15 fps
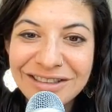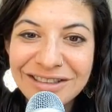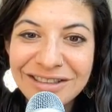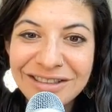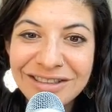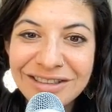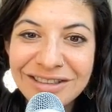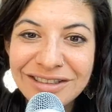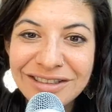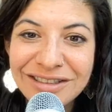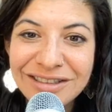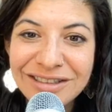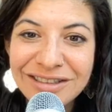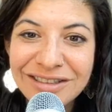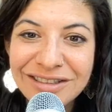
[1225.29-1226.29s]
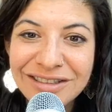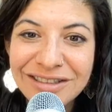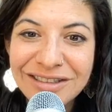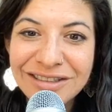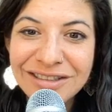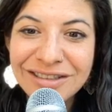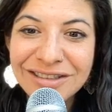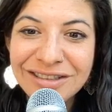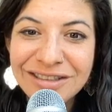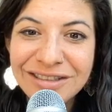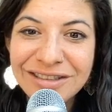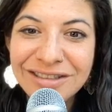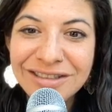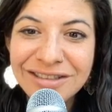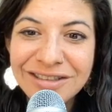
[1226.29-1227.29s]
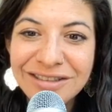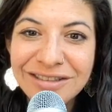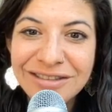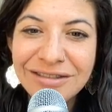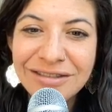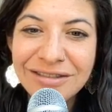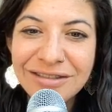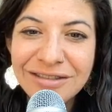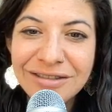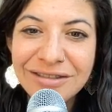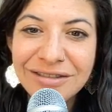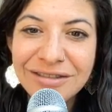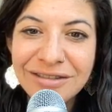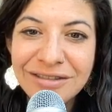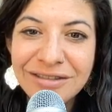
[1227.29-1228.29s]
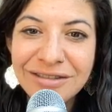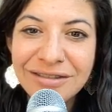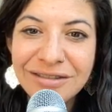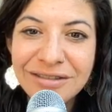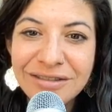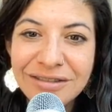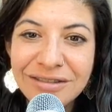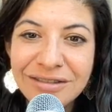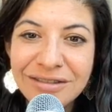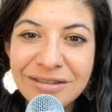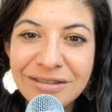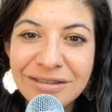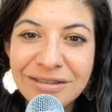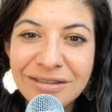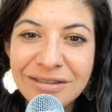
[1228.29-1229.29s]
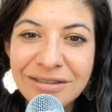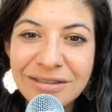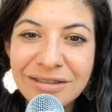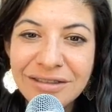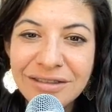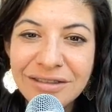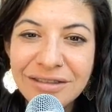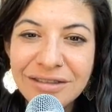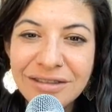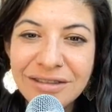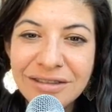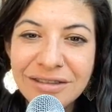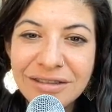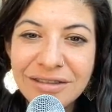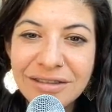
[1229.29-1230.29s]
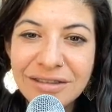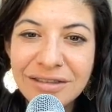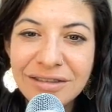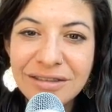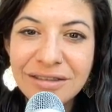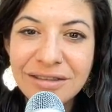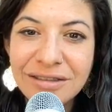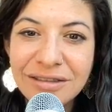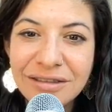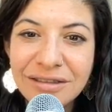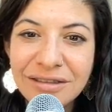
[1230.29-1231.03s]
The person shown says nothing.